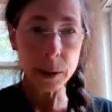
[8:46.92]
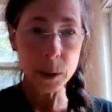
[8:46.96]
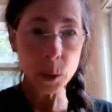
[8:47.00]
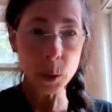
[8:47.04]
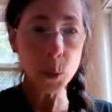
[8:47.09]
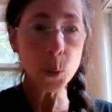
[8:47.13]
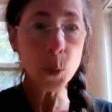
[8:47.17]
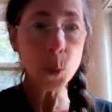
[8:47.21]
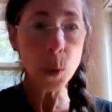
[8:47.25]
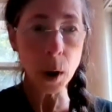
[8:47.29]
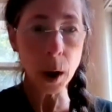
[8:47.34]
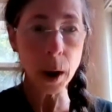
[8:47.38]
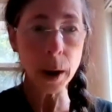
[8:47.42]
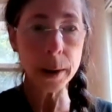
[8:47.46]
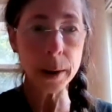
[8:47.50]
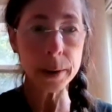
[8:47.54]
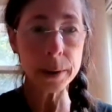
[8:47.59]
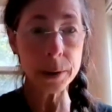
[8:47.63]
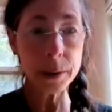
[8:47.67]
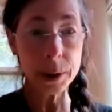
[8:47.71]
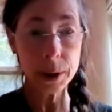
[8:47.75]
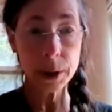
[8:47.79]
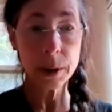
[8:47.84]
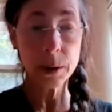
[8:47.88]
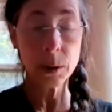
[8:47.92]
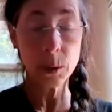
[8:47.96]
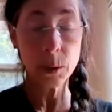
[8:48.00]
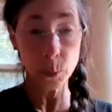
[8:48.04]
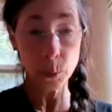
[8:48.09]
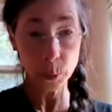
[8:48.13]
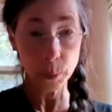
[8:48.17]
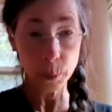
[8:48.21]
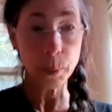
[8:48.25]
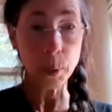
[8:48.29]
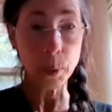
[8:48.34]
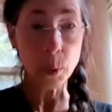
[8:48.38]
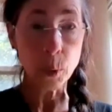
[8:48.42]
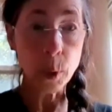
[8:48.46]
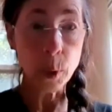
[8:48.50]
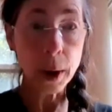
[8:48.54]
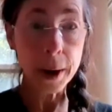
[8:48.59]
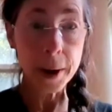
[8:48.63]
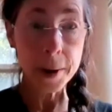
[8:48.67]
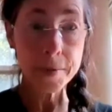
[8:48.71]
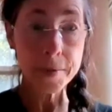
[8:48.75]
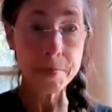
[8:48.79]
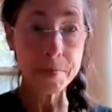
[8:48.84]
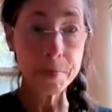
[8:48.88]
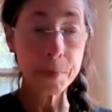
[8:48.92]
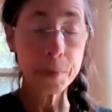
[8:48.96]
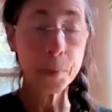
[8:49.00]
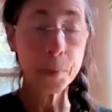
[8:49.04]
You want a signal report.